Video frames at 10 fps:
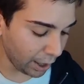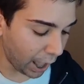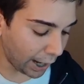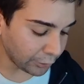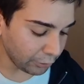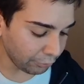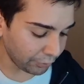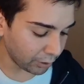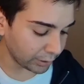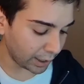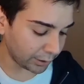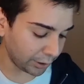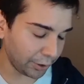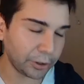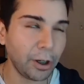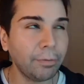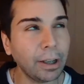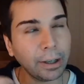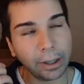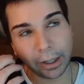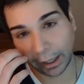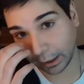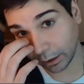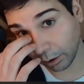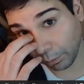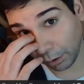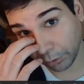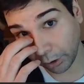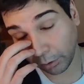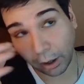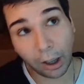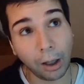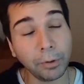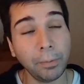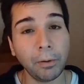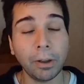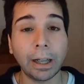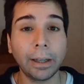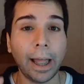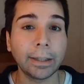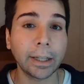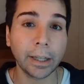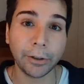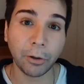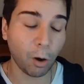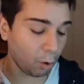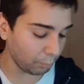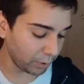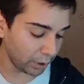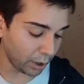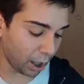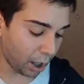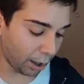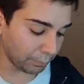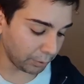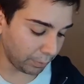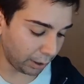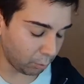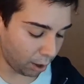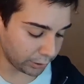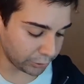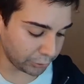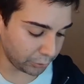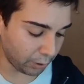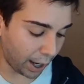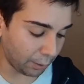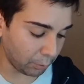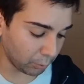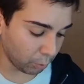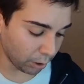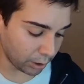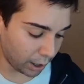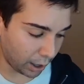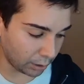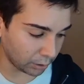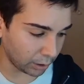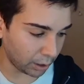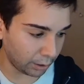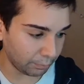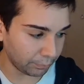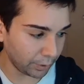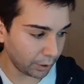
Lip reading: I do feel, Sagittarius, you have a lot of things around you. You may want to cleanse and clear your home. You may want to, I would work on